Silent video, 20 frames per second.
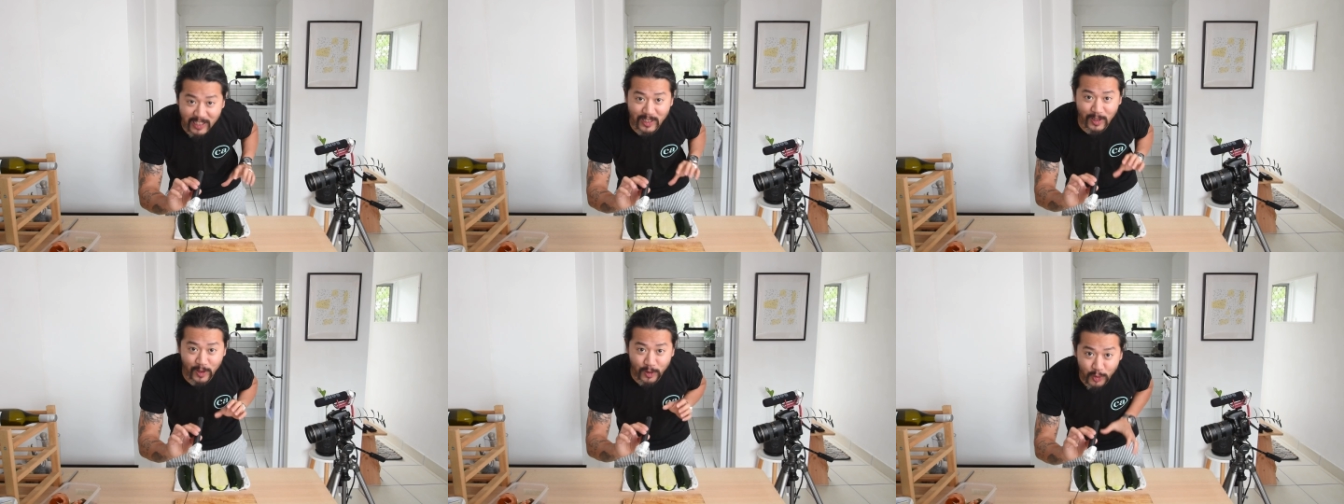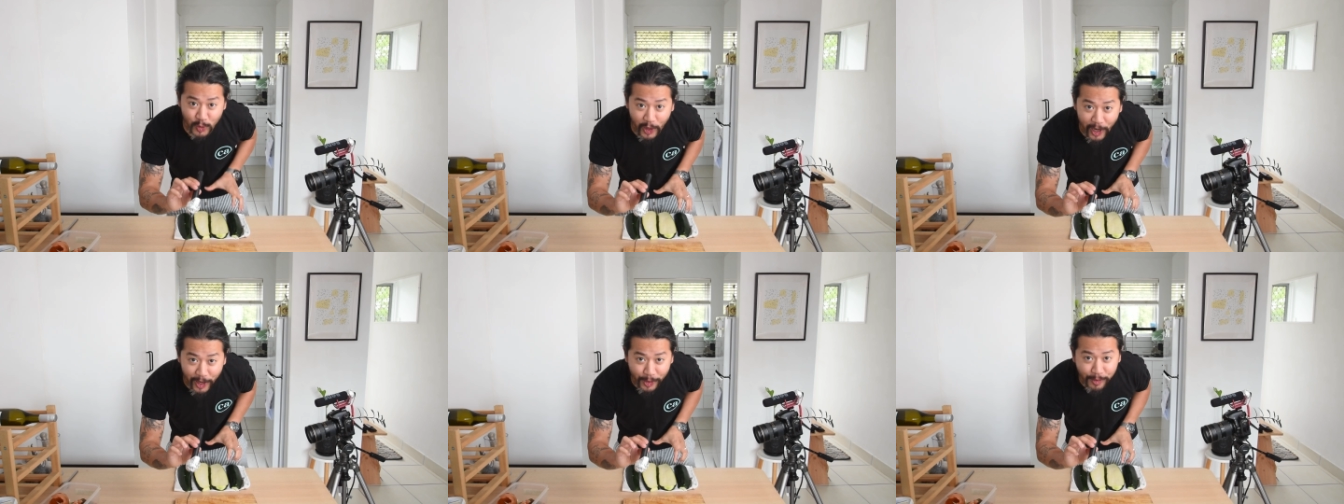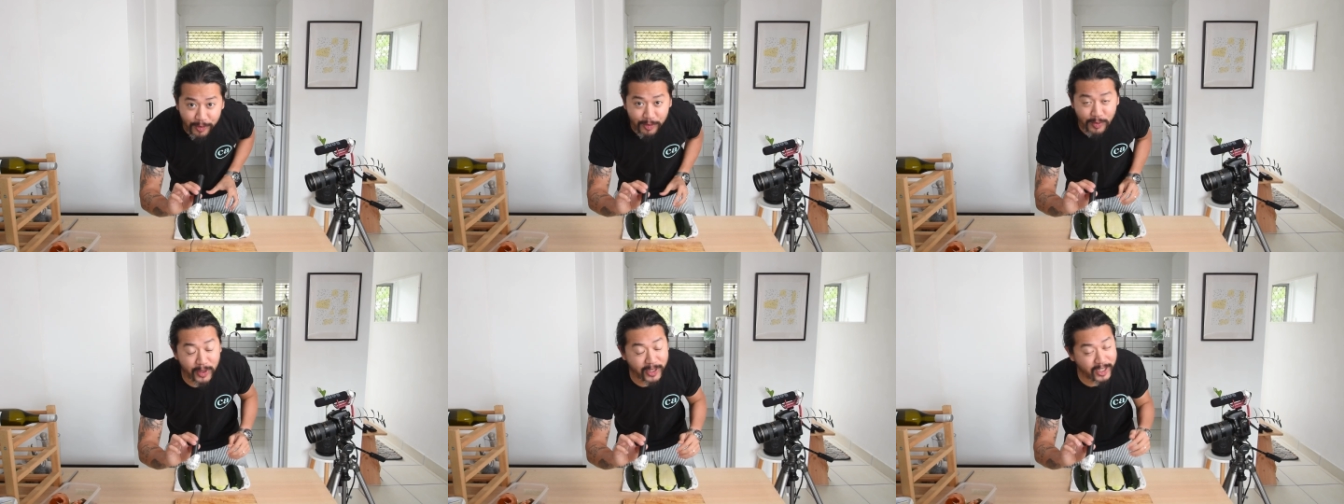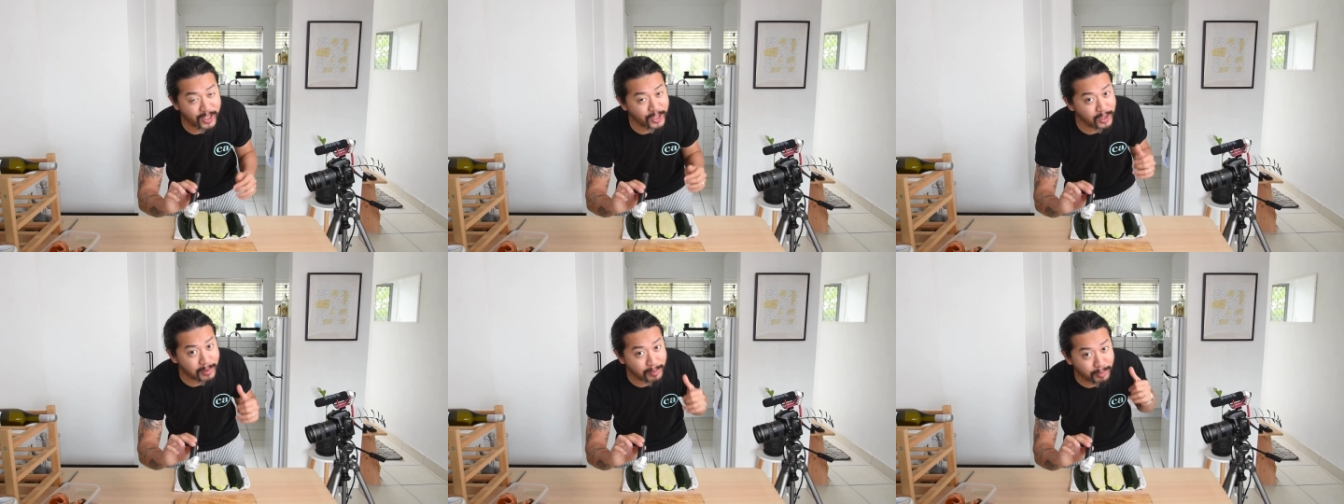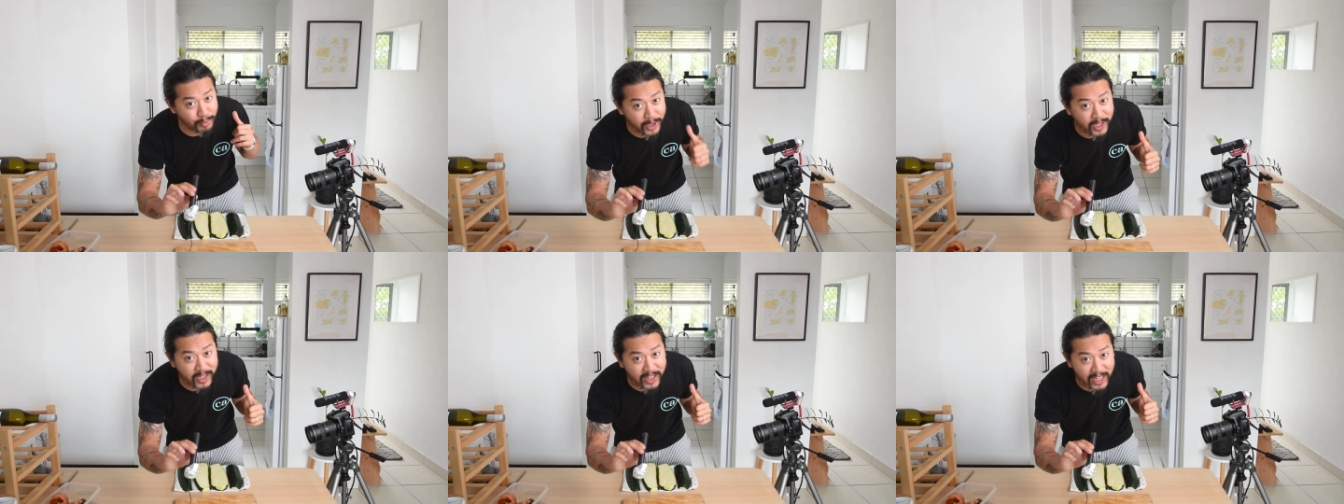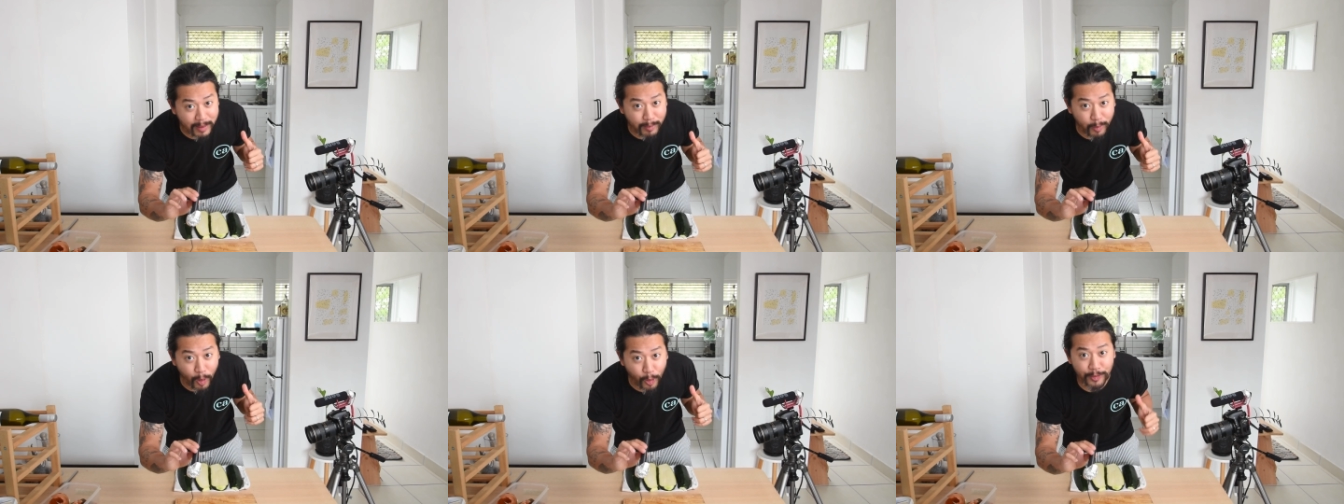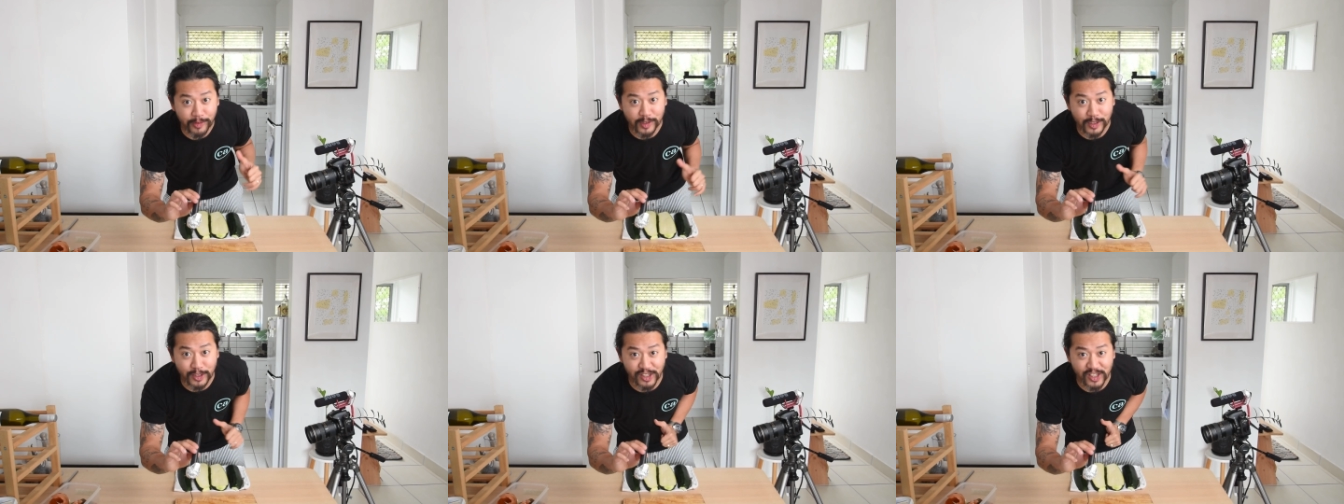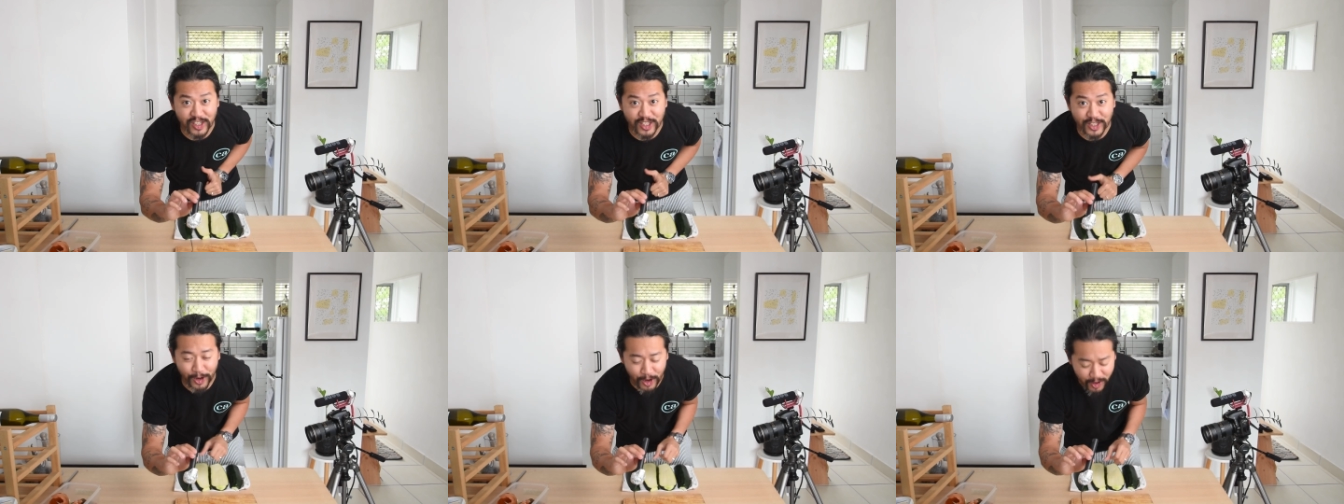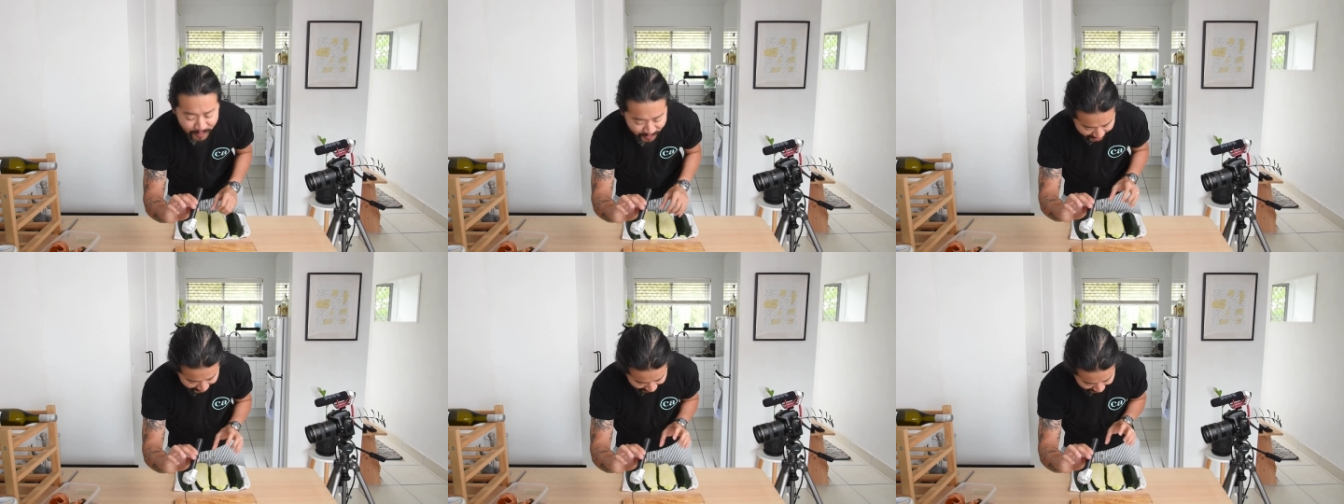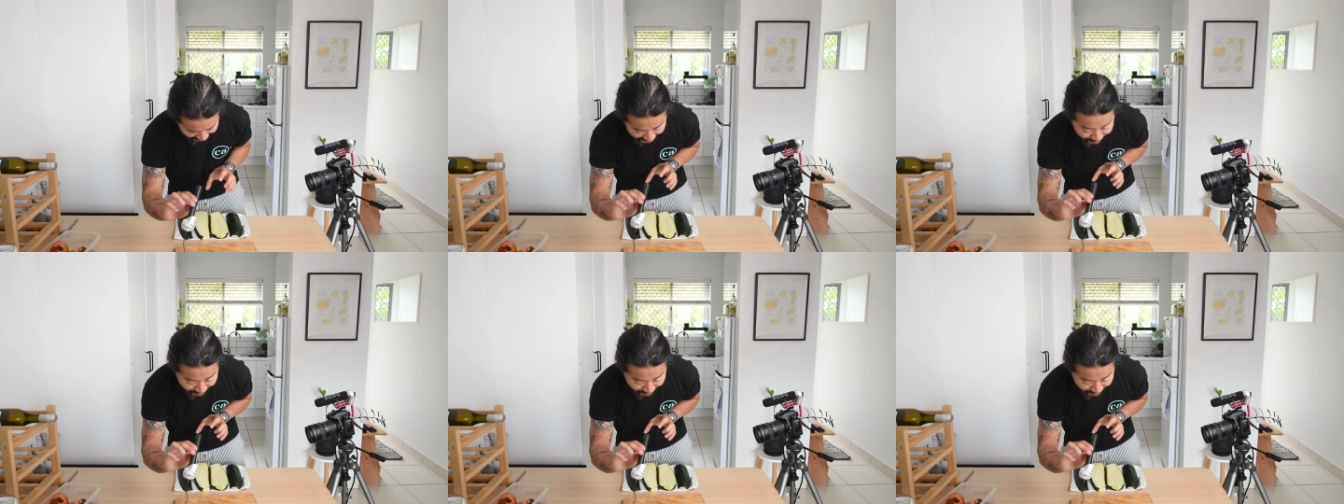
is all dried off, we're going to bring them over to the stove and